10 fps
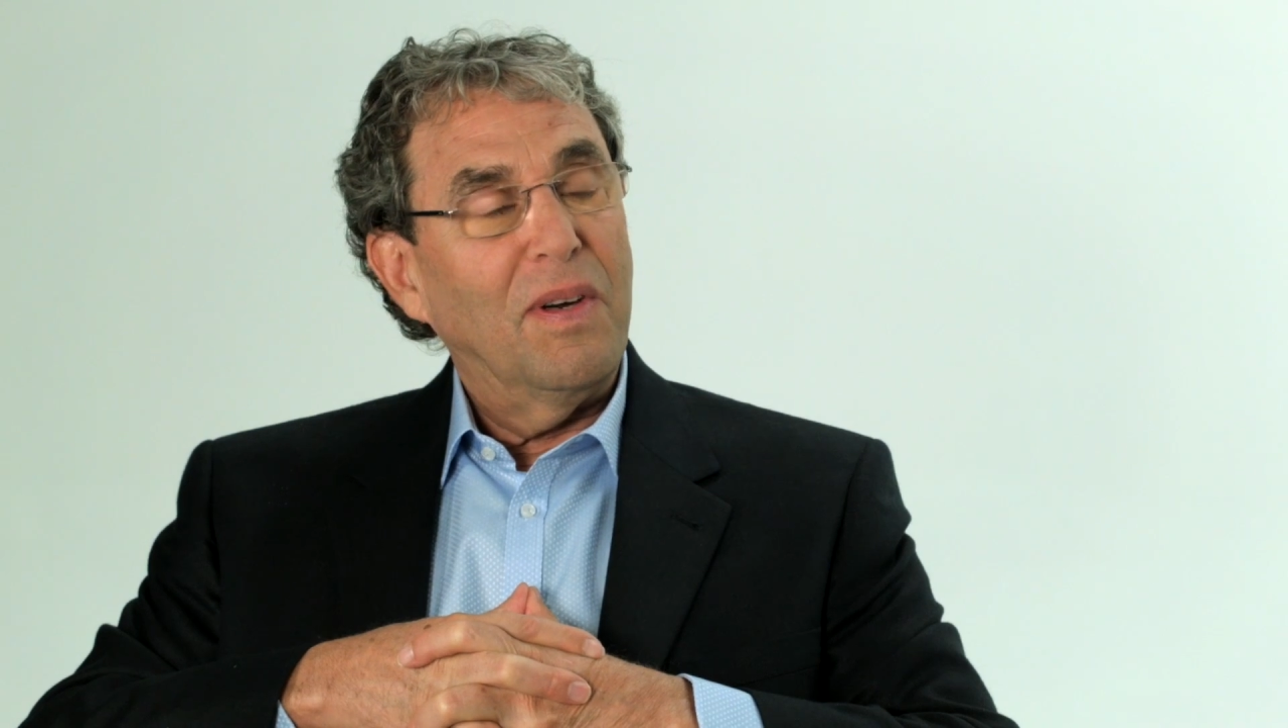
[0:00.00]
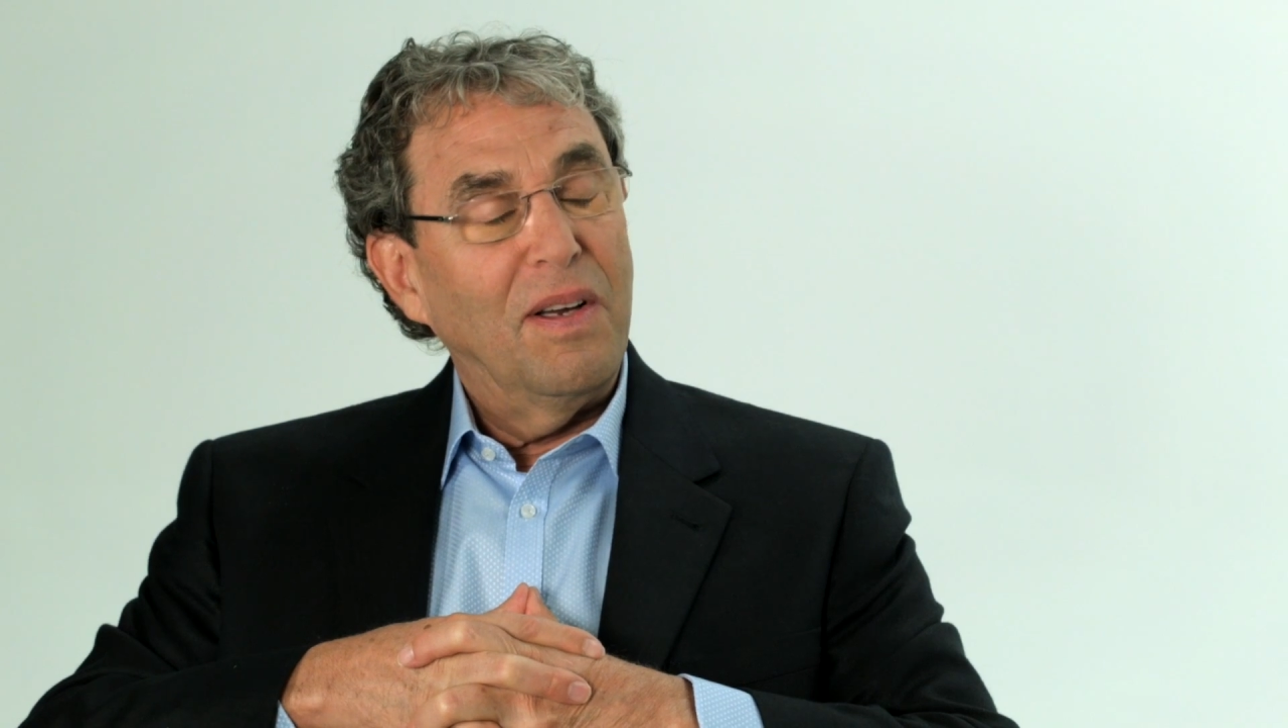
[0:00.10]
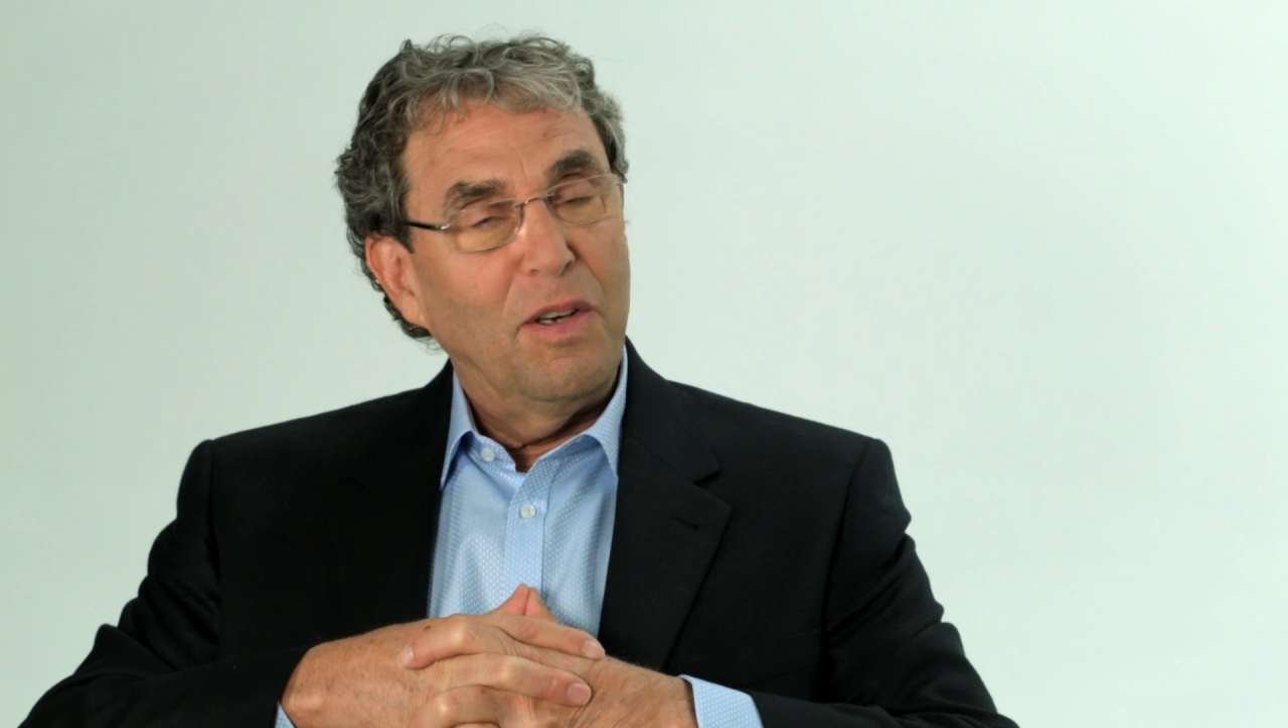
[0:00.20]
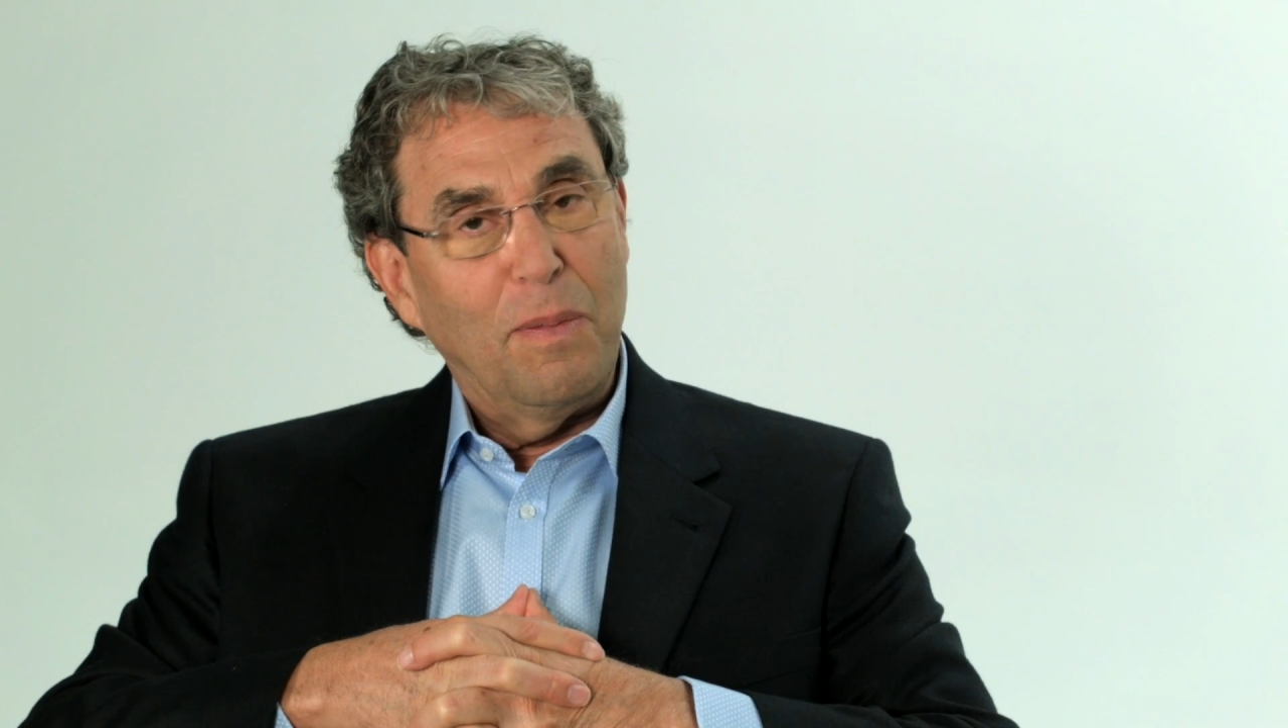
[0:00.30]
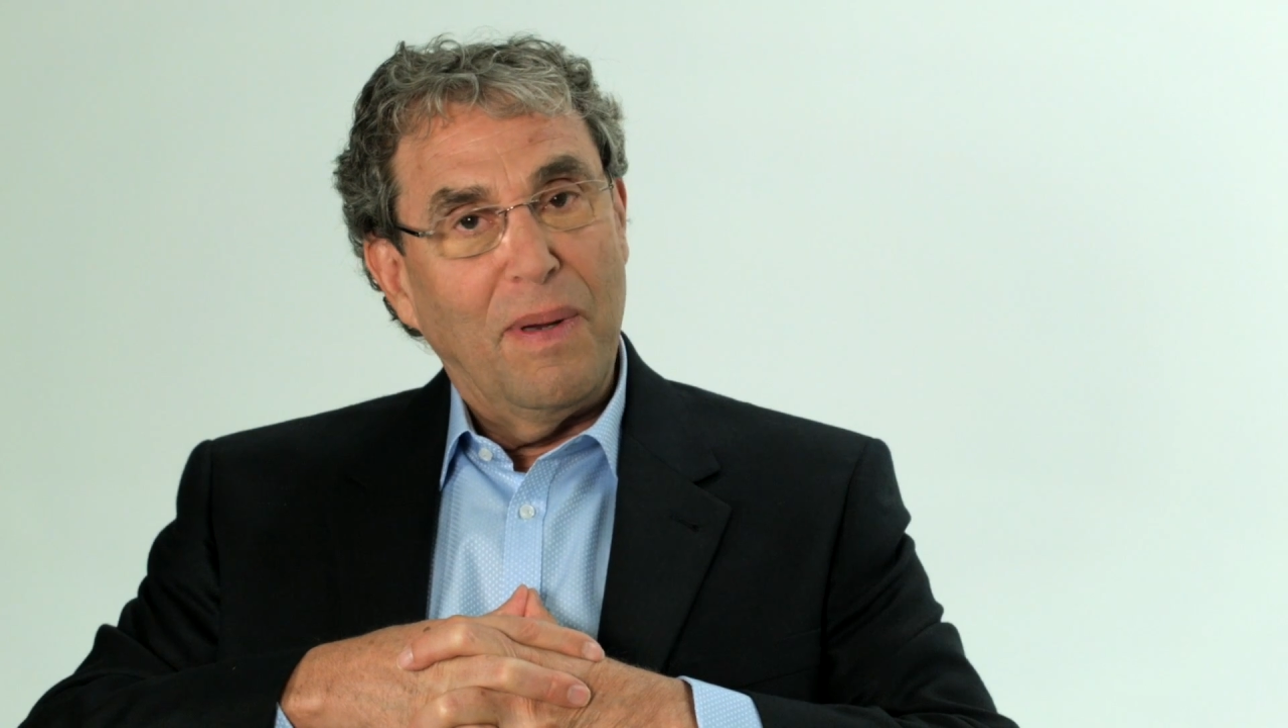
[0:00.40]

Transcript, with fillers: 100